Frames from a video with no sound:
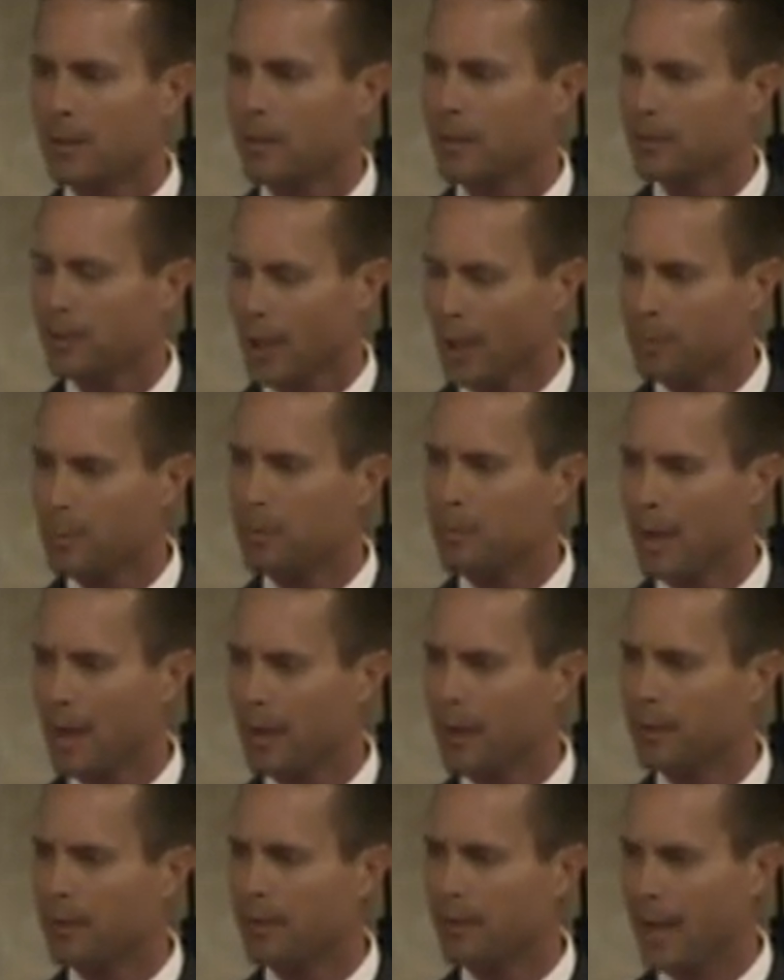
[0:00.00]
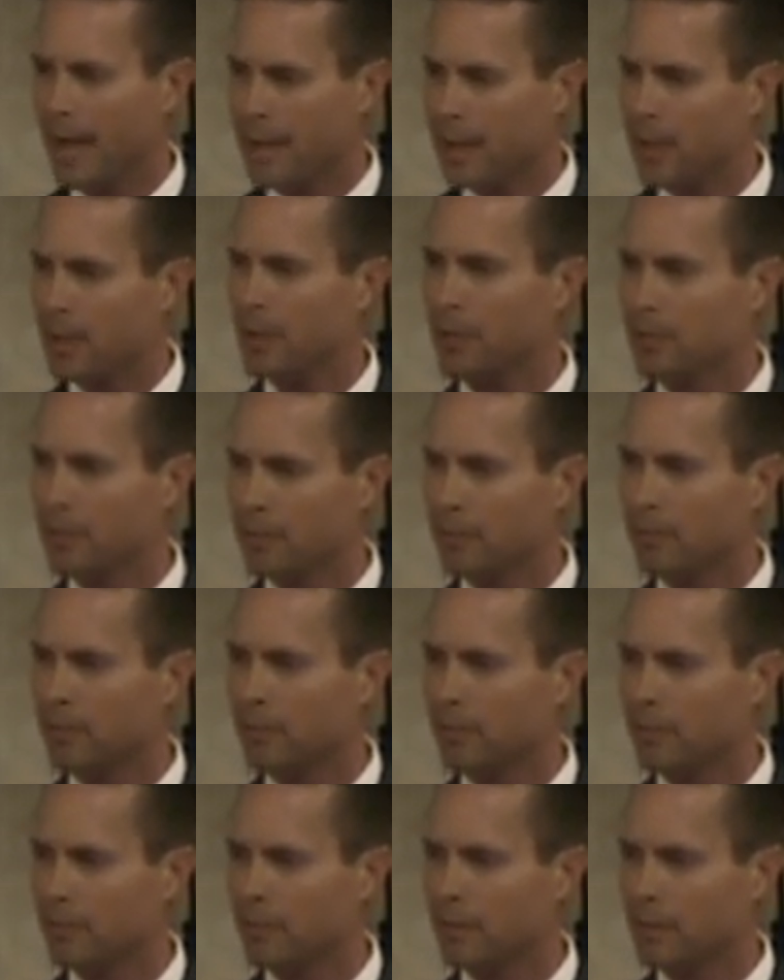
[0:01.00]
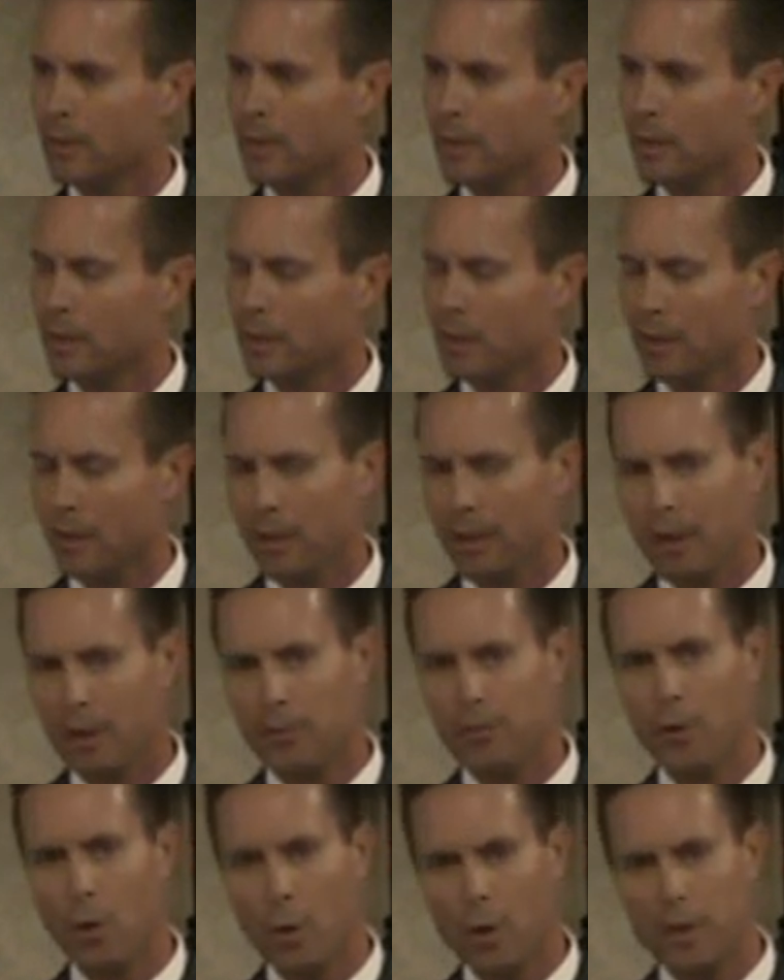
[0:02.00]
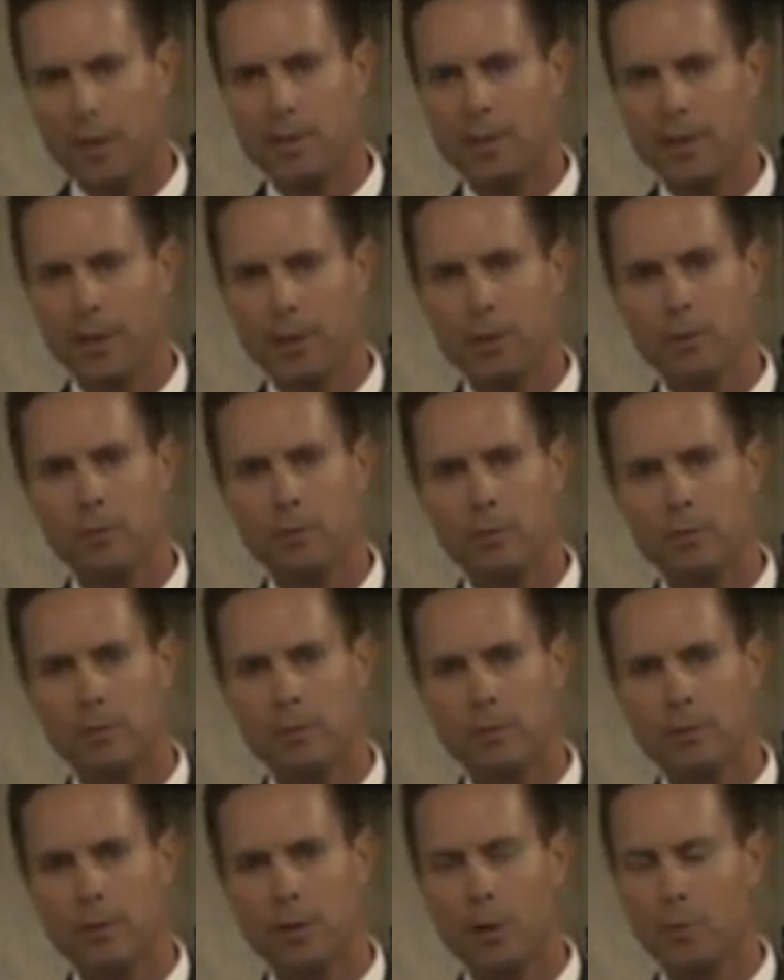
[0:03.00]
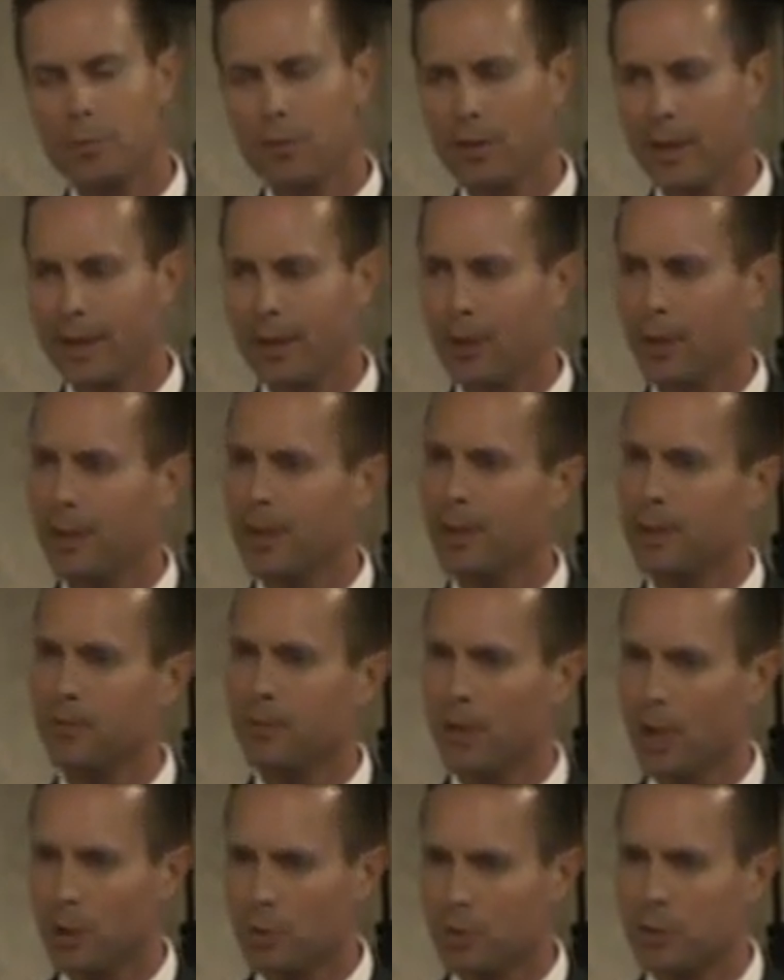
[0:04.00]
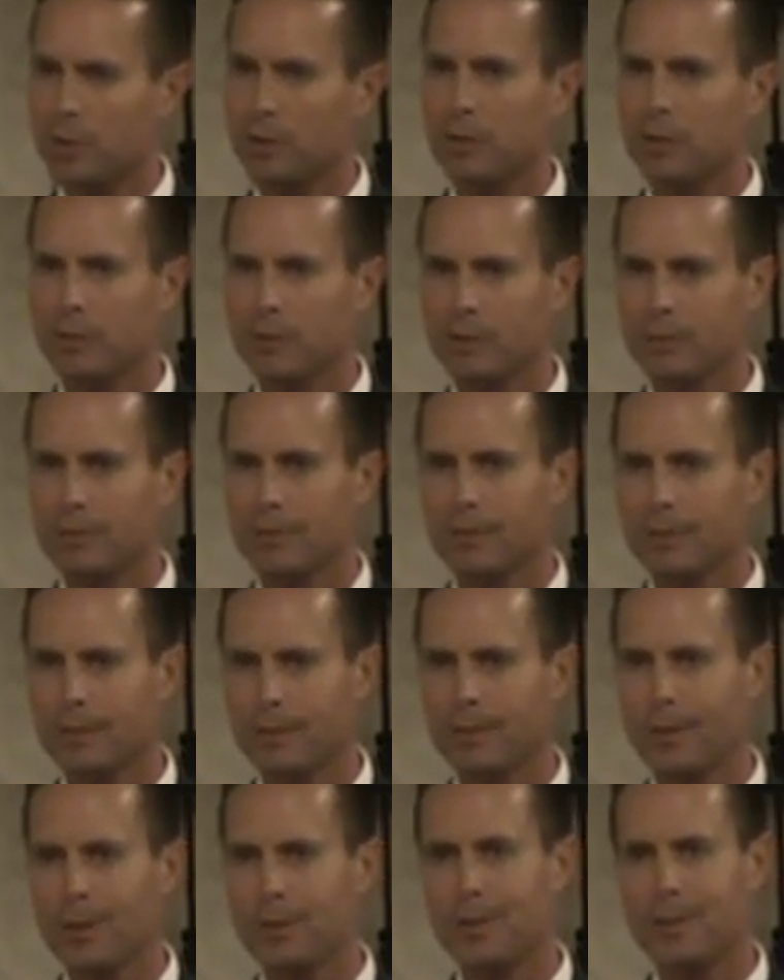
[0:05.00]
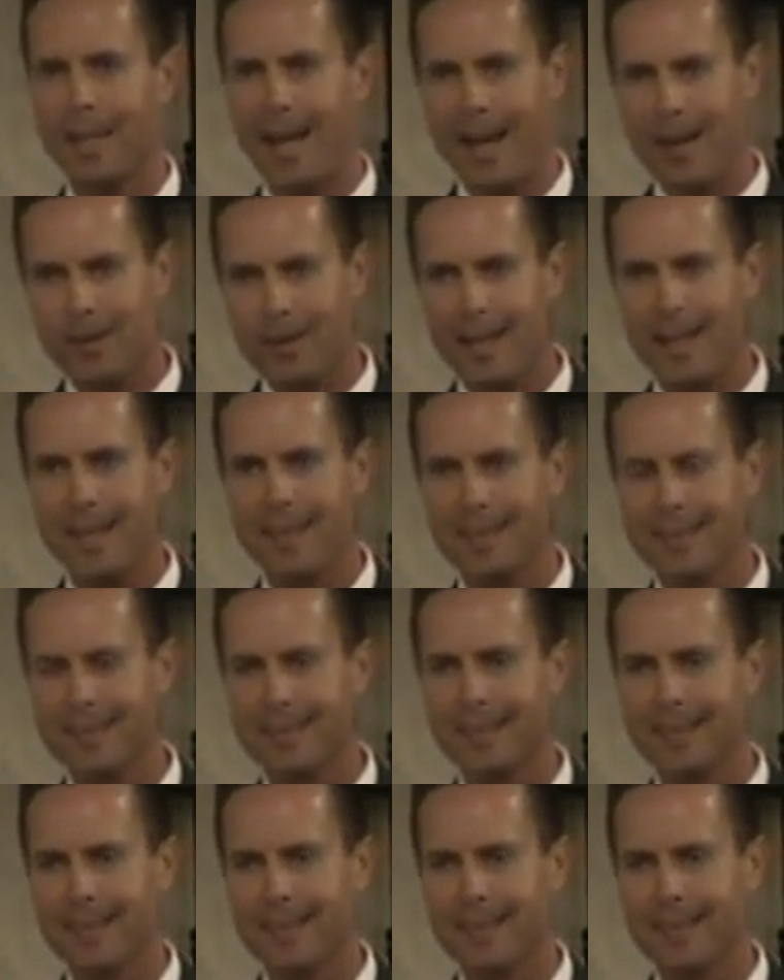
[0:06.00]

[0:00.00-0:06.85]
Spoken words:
Chairman Parrott, thank you. I look forward to hopefully earning your votes on Saturday,